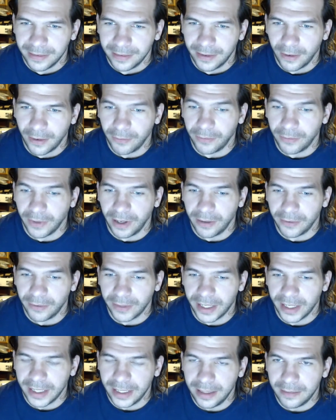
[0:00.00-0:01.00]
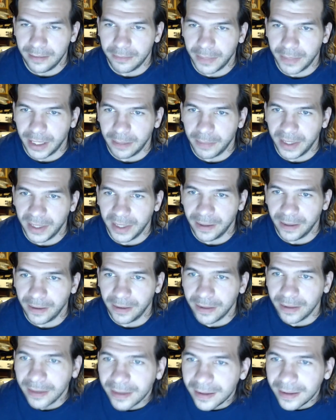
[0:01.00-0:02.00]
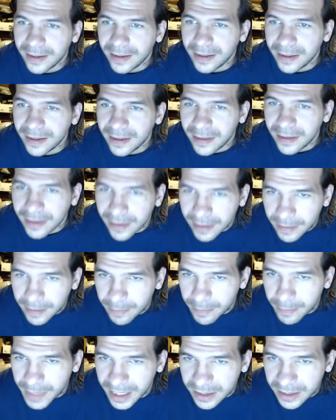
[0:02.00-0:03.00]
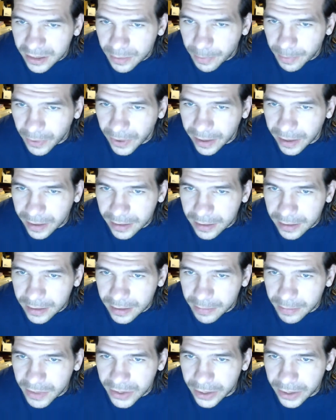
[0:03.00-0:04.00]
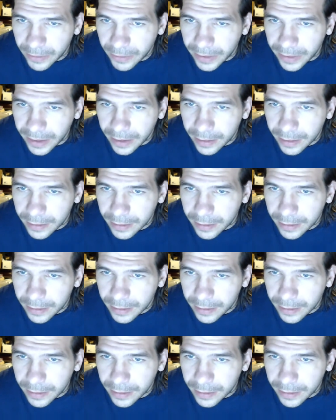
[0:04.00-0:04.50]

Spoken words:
Hopefully, I don't get eaten by a bear. Big Springs in Missouri.